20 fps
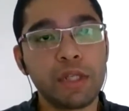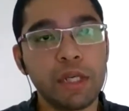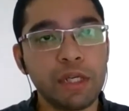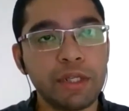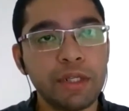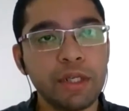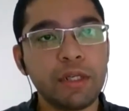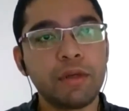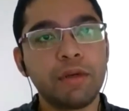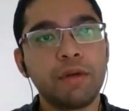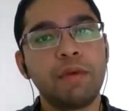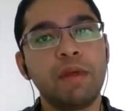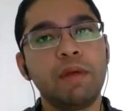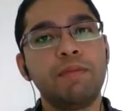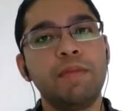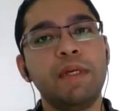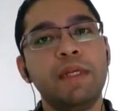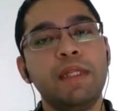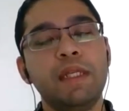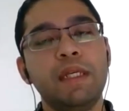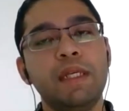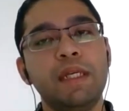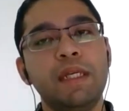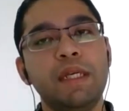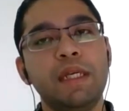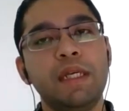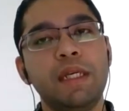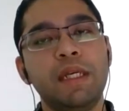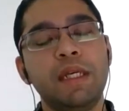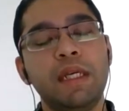and during
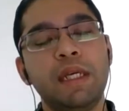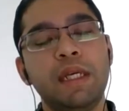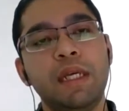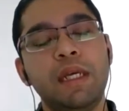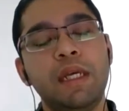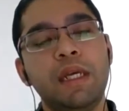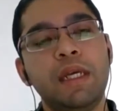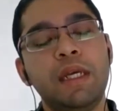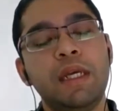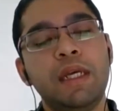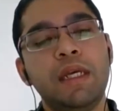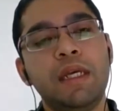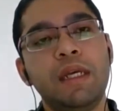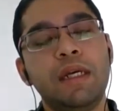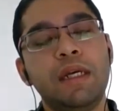this kind of